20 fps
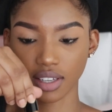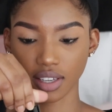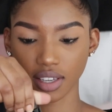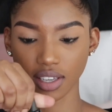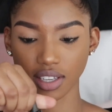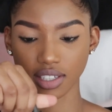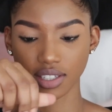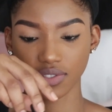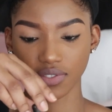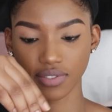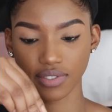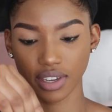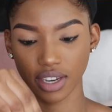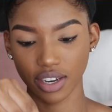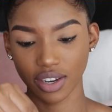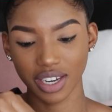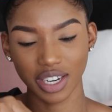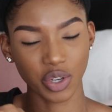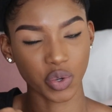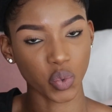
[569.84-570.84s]

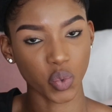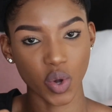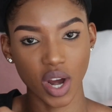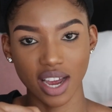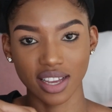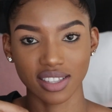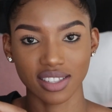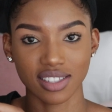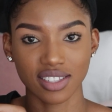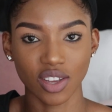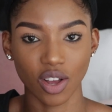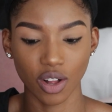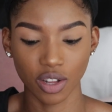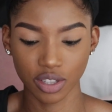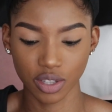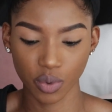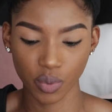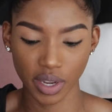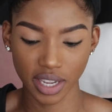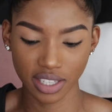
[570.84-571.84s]
It runs all
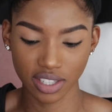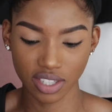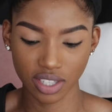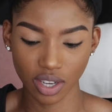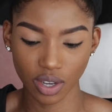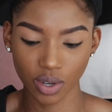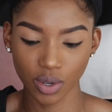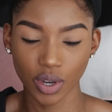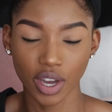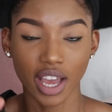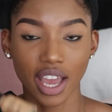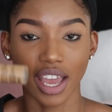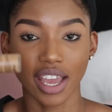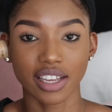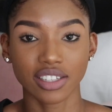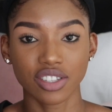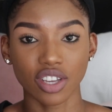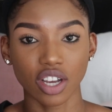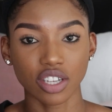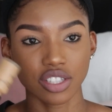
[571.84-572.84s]
the way, so
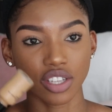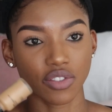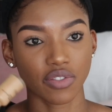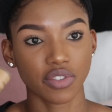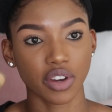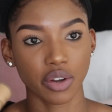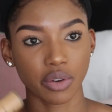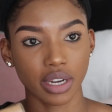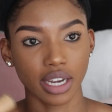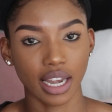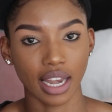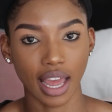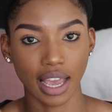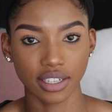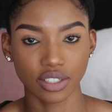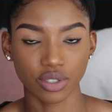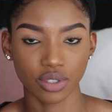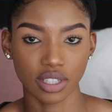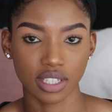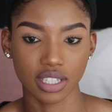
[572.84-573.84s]
it's also very
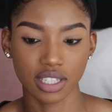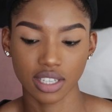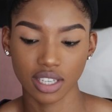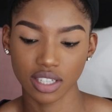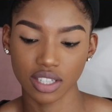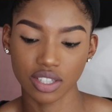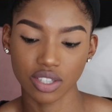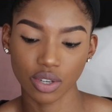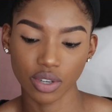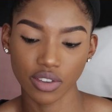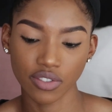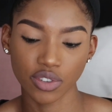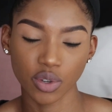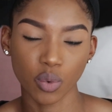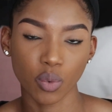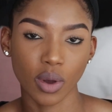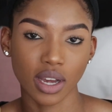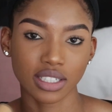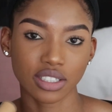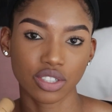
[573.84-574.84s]
light on the skin. So if you
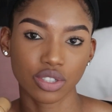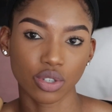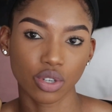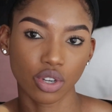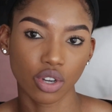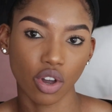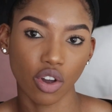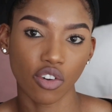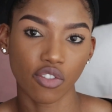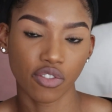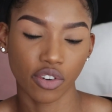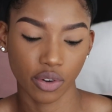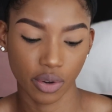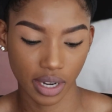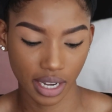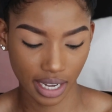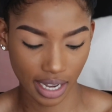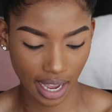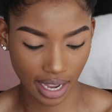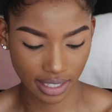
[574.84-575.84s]
want to go for a
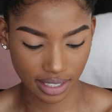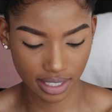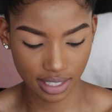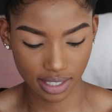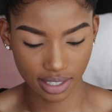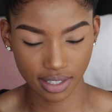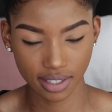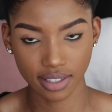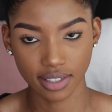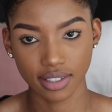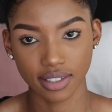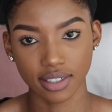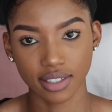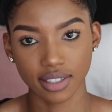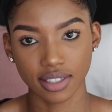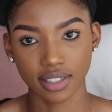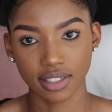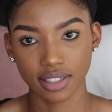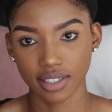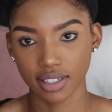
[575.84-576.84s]

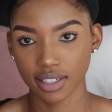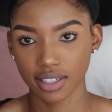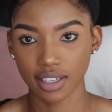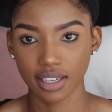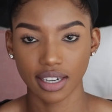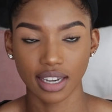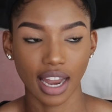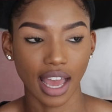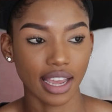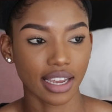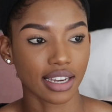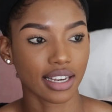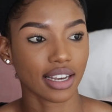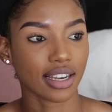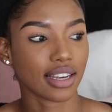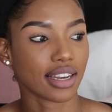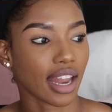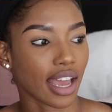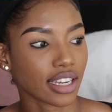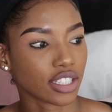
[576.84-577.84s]

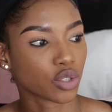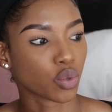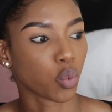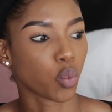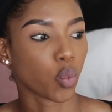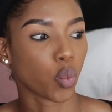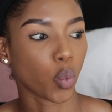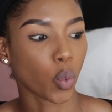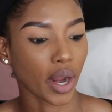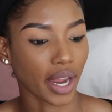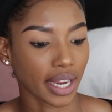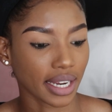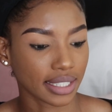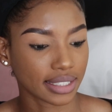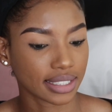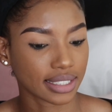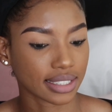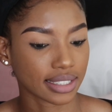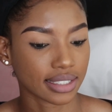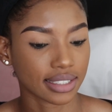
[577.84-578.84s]

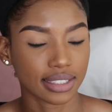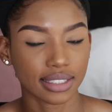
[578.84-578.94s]
lightweight